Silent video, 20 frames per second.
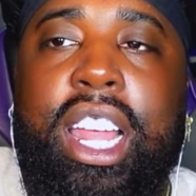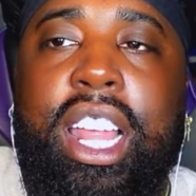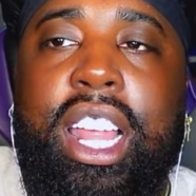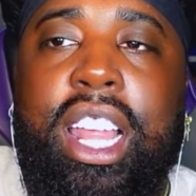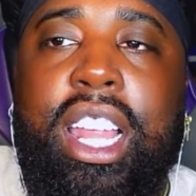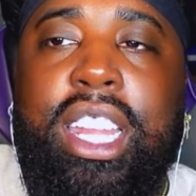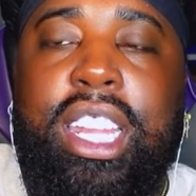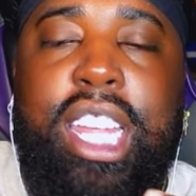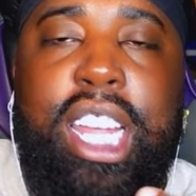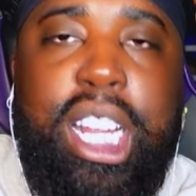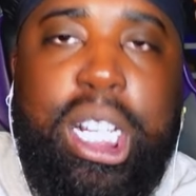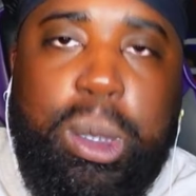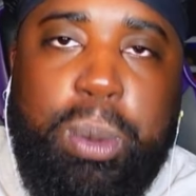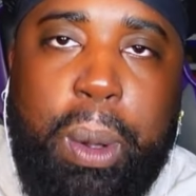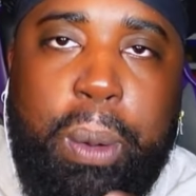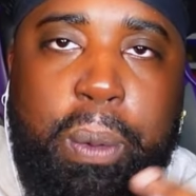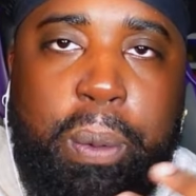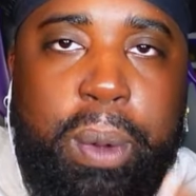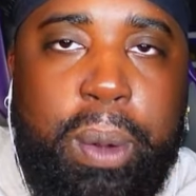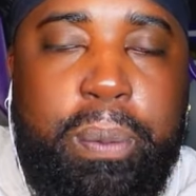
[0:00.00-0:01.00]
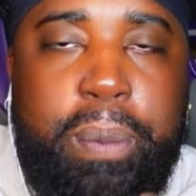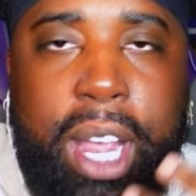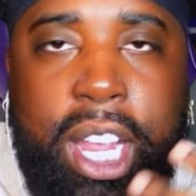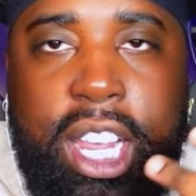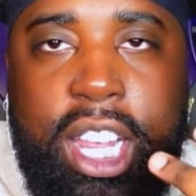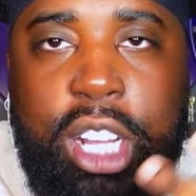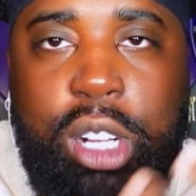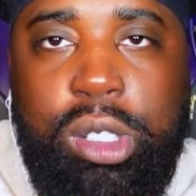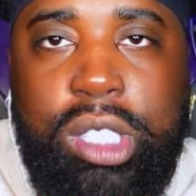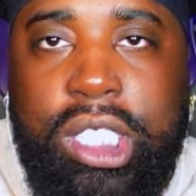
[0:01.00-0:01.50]
these people be
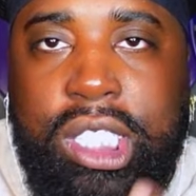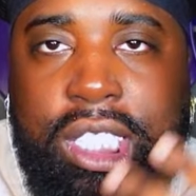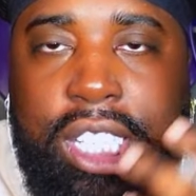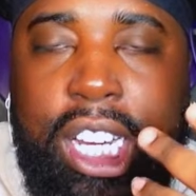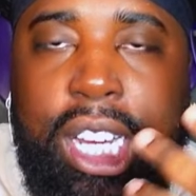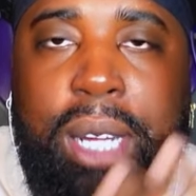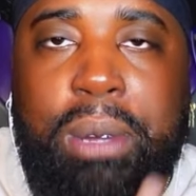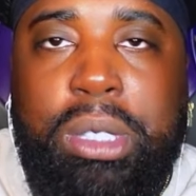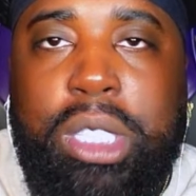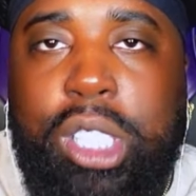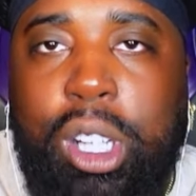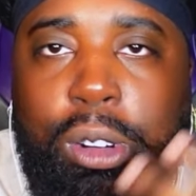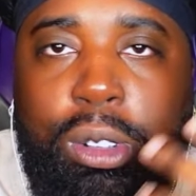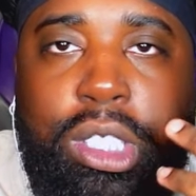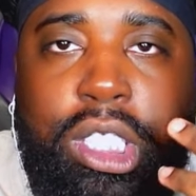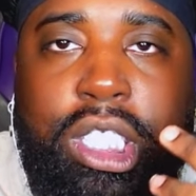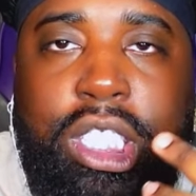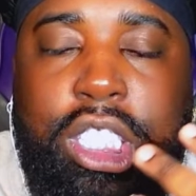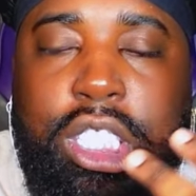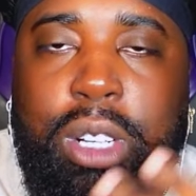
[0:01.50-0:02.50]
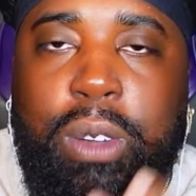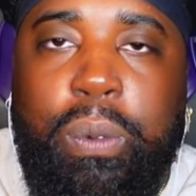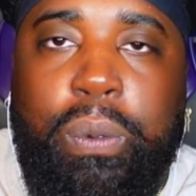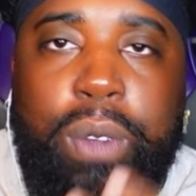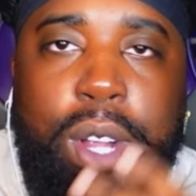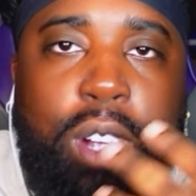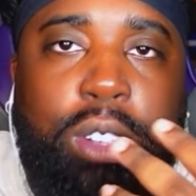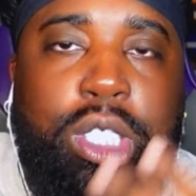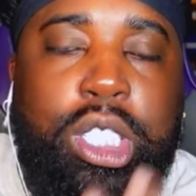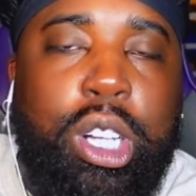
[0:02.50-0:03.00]
making you seem so,
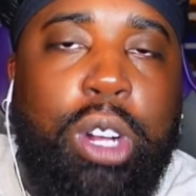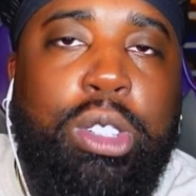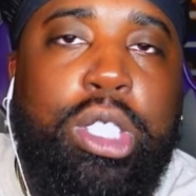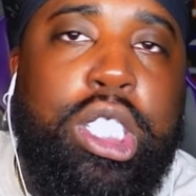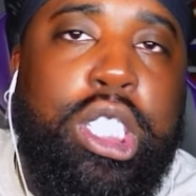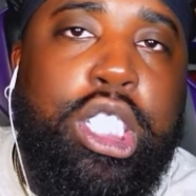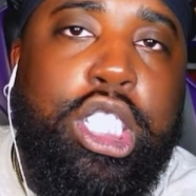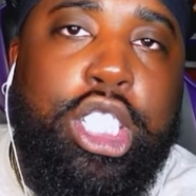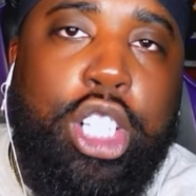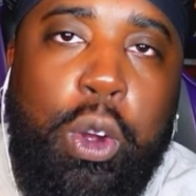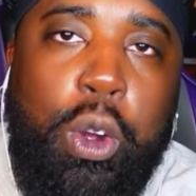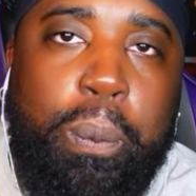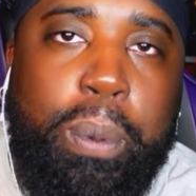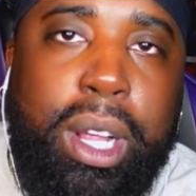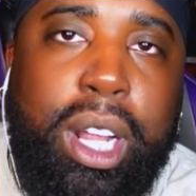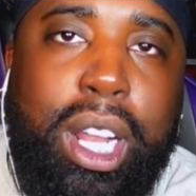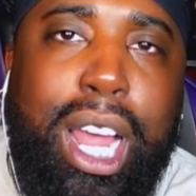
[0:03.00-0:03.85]
feel so stupid.